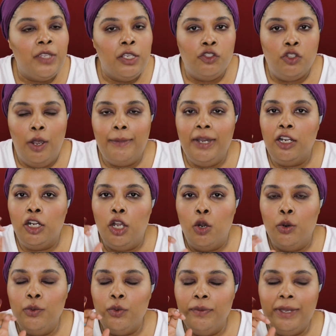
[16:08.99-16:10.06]
So I'm gonna
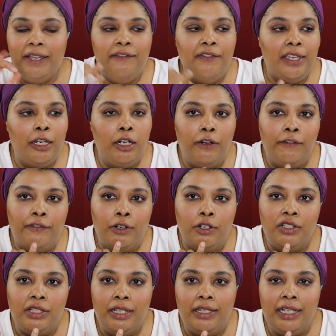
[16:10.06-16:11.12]
go in with my finger
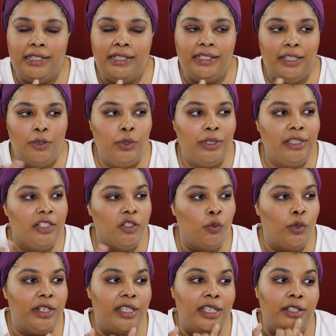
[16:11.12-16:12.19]
first and let's see what this
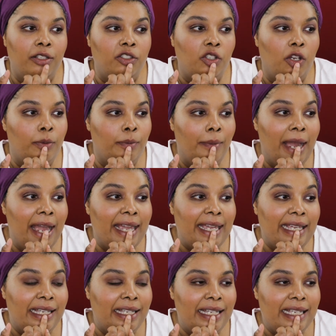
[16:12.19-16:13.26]
one yields on
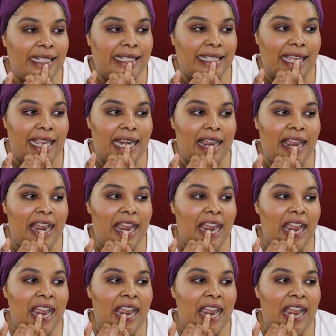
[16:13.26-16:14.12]
my skin.